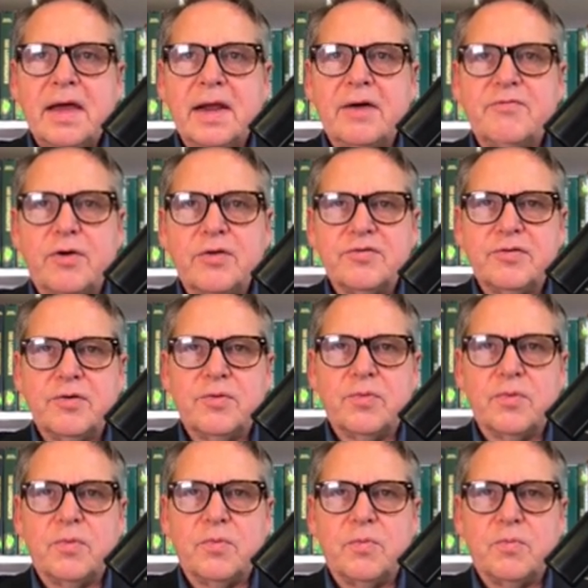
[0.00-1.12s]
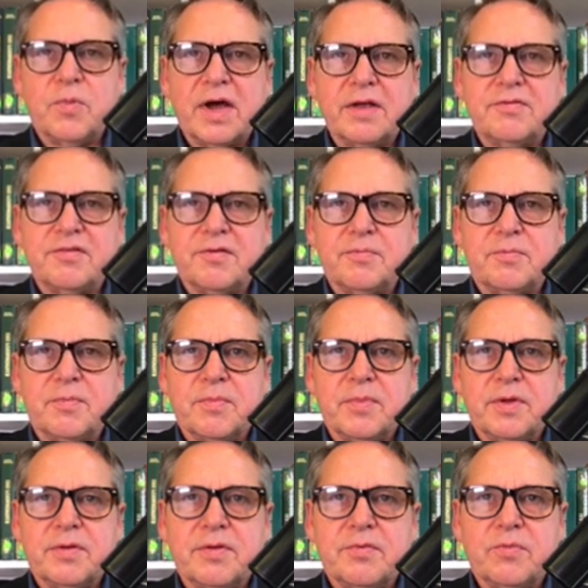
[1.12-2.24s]
And I've also got some
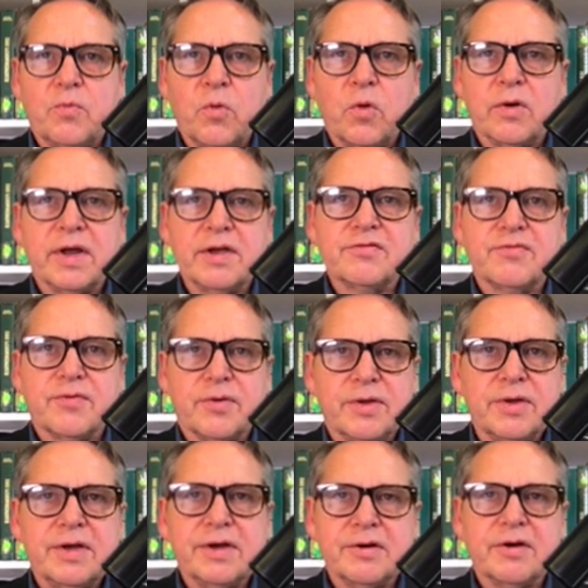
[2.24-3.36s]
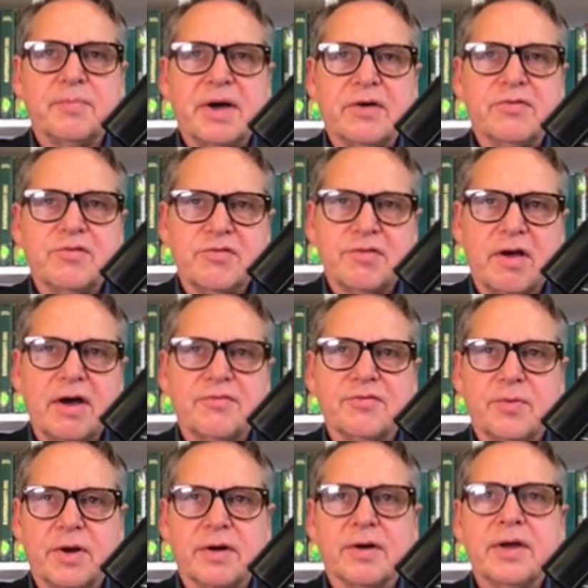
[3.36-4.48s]
warnings for you here about
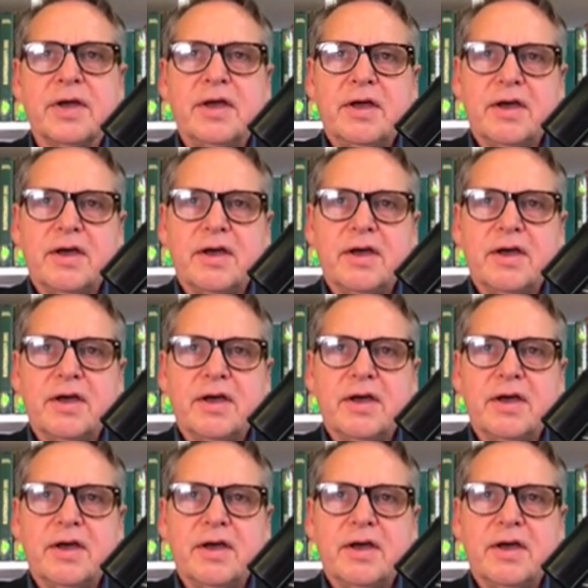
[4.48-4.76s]
software,